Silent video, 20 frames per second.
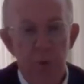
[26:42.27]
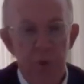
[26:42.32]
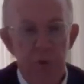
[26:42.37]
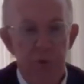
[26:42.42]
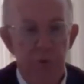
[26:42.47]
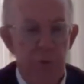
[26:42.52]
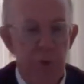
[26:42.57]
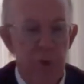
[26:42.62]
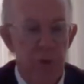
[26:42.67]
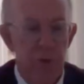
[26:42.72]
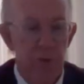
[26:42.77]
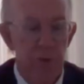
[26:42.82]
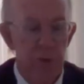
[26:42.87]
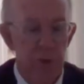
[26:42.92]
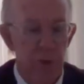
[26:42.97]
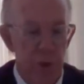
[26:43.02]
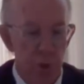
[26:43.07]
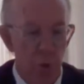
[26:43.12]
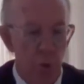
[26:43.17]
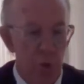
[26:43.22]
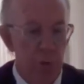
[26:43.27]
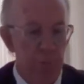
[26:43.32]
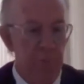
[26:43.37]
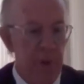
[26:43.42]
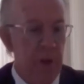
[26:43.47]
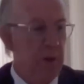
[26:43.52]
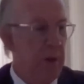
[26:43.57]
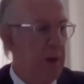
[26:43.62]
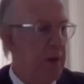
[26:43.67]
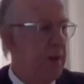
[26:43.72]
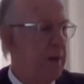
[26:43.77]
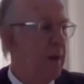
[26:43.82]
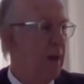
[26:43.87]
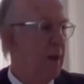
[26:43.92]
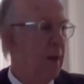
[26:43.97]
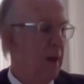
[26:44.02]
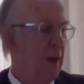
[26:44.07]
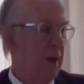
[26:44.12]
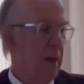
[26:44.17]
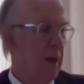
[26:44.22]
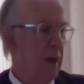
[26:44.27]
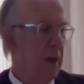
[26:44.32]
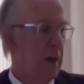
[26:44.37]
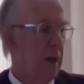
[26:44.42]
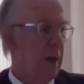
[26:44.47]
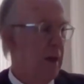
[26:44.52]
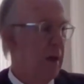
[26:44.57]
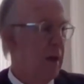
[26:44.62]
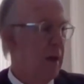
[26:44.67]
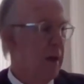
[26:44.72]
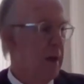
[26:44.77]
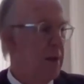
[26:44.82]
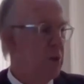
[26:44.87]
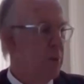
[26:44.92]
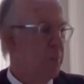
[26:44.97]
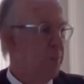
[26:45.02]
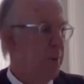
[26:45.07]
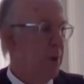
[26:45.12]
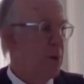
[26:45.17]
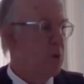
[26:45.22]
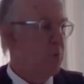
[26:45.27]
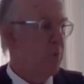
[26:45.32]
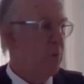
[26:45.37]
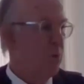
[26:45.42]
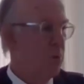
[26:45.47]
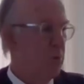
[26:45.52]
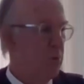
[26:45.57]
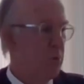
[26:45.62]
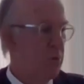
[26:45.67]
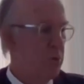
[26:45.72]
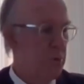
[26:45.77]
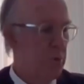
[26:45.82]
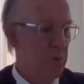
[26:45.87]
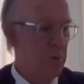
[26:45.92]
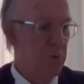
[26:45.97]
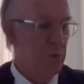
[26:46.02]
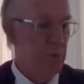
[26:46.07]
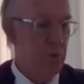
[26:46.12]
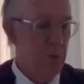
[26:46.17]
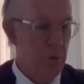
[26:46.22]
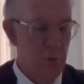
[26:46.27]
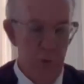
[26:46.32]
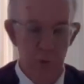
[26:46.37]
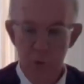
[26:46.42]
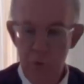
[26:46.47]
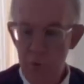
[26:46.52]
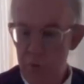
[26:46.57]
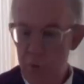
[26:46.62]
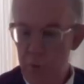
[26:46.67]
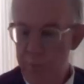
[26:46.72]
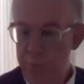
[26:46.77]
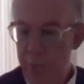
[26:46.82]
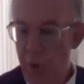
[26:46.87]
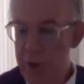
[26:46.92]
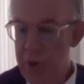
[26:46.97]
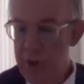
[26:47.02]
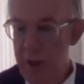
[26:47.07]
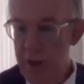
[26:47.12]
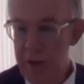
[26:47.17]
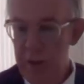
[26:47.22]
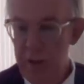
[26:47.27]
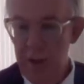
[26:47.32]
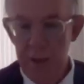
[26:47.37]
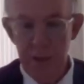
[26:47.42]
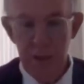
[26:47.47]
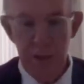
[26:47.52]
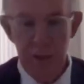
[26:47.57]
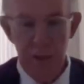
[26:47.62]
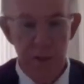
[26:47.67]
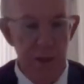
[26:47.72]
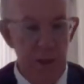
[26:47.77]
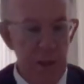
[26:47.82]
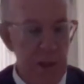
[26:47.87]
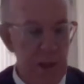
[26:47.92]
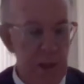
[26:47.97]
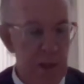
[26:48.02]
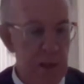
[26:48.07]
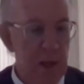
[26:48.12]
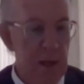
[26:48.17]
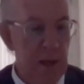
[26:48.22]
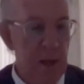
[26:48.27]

is for a short period. I interpose, my lord, to point out that the